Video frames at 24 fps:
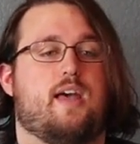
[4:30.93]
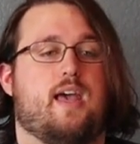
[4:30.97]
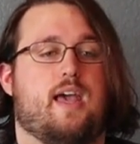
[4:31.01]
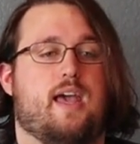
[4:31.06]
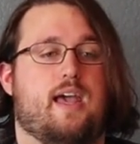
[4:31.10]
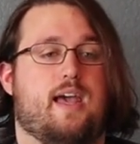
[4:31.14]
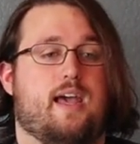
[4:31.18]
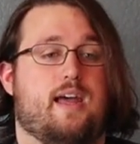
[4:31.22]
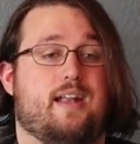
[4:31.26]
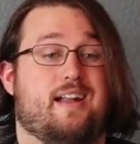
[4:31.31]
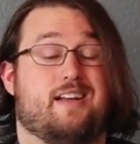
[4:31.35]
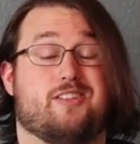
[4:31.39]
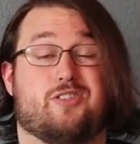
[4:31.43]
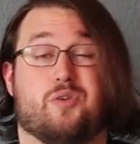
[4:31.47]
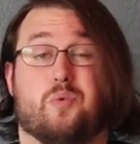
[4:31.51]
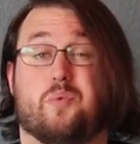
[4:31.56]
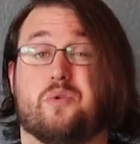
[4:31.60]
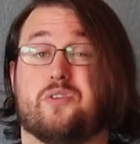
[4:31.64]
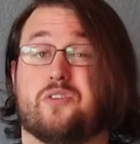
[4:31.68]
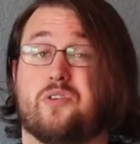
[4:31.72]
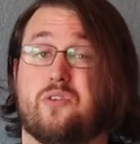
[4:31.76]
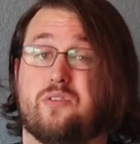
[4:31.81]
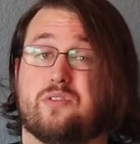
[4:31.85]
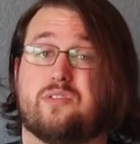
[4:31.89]
And as a
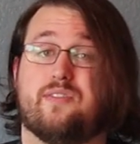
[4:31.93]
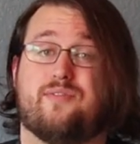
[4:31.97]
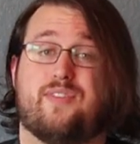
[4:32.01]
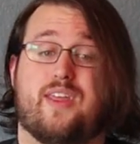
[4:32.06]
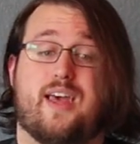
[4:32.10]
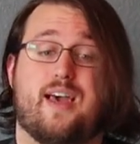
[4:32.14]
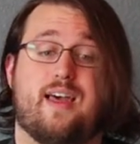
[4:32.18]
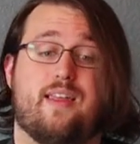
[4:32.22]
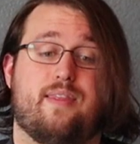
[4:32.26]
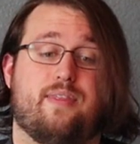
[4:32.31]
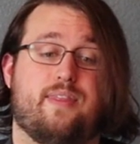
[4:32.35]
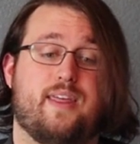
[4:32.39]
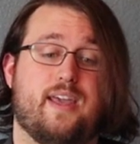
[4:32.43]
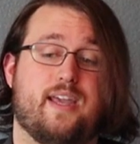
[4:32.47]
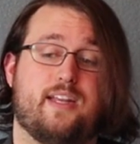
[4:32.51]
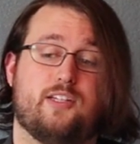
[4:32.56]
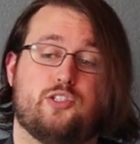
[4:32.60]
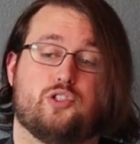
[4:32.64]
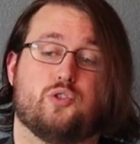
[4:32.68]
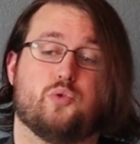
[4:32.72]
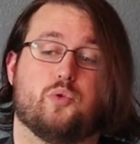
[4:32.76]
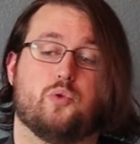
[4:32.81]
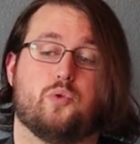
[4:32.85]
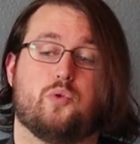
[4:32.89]
result of that, they
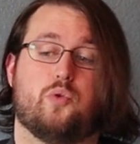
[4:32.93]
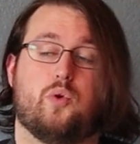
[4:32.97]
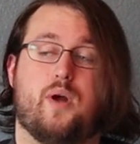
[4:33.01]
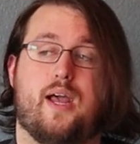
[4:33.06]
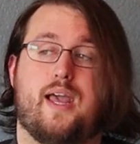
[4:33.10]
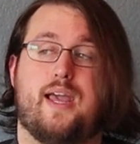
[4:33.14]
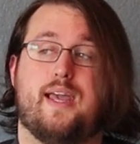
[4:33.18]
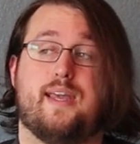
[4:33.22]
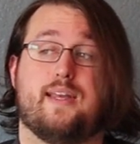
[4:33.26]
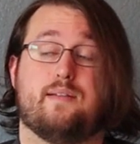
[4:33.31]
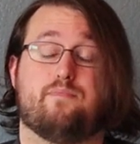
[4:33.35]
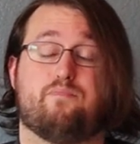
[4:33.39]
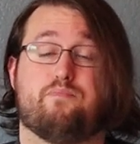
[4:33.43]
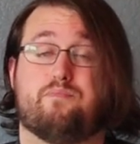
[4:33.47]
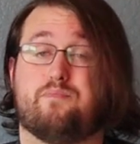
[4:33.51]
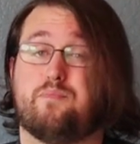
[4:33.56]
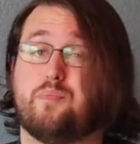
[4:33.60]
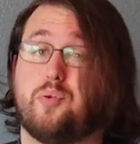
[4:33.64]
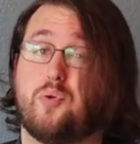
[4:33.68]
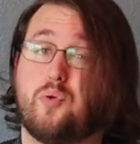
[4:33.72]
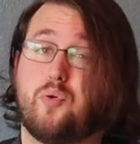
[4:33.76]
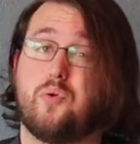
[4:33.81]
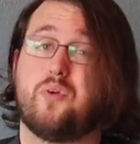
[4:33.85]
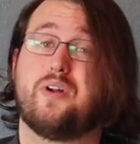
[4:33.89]
drew a
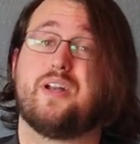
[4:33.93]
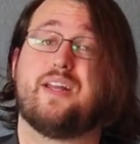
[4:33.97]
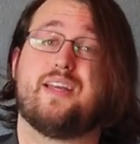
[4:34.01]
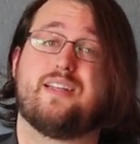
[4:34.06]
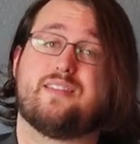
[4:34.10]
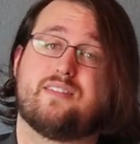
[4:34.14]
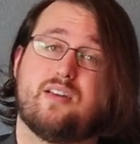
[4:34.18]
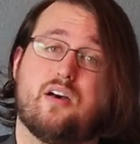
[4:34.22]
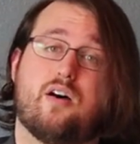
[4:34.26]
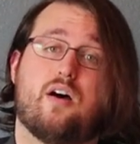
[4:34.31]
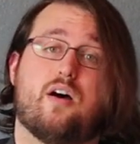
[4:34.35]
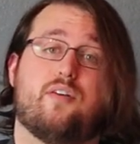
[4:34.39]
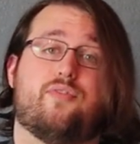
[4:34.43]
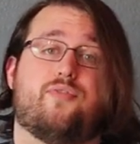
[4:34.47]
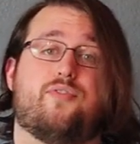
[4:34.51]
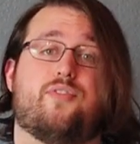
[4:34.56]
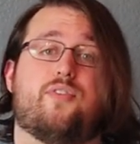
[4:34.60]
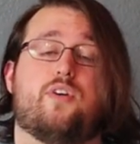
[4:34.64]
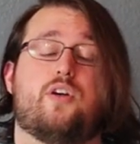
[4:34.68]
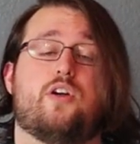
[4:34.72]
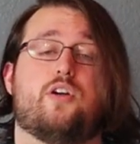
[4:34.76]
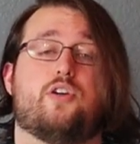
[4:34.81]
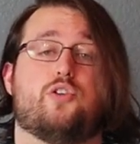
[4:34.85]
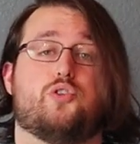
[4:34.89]
pretty tough
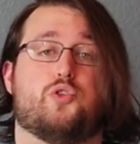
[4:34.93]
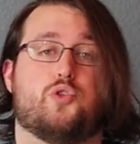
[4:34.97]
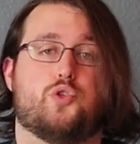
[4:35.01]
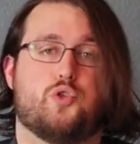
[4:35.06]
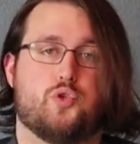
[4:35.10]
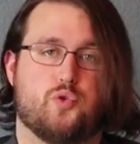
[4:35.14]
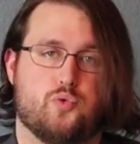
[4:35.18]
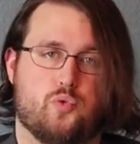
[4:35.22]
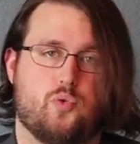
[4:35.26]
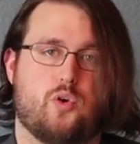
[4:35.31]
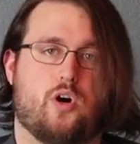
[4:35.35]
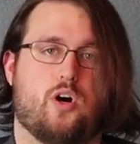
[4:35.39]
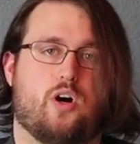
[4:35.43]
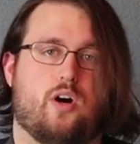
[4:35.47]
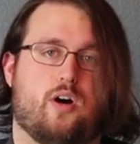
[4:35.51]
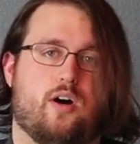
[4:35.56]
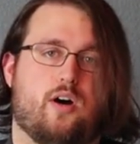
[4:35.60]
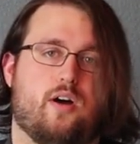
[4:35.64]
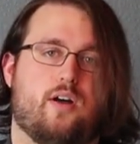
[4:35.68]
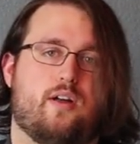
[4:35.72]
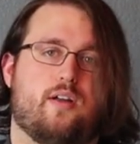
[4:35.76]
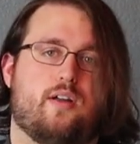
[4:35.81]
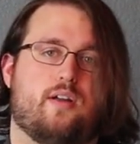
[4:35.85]
draw.